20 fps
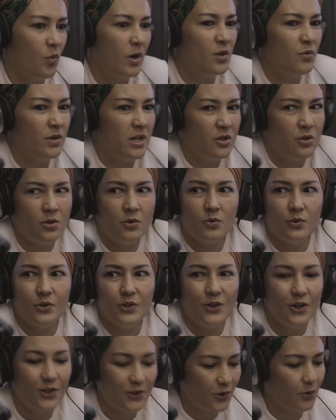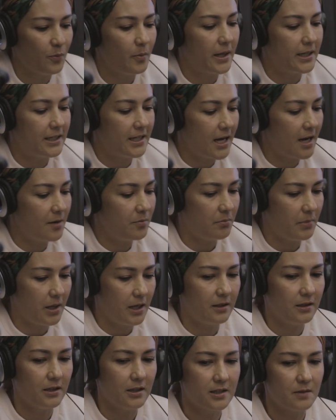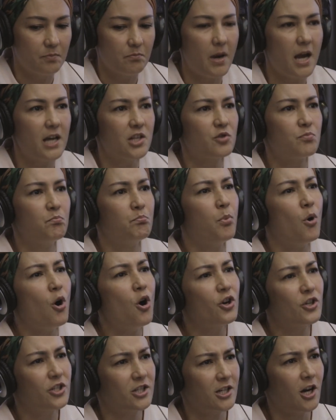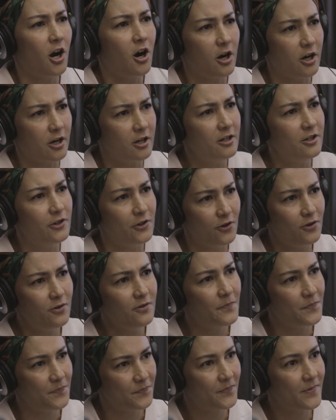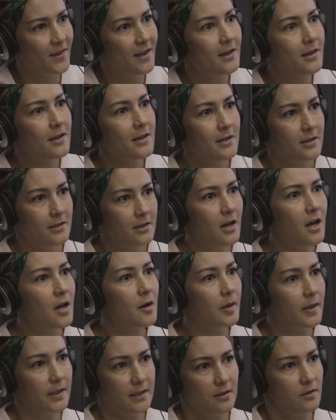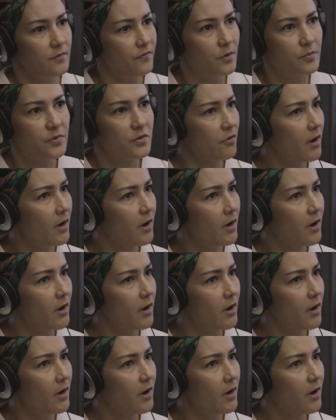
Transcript: what do we do? You know. So my dad made this matchbox car. You know. Right. Yeah. Yeah. Yeah. Yeah from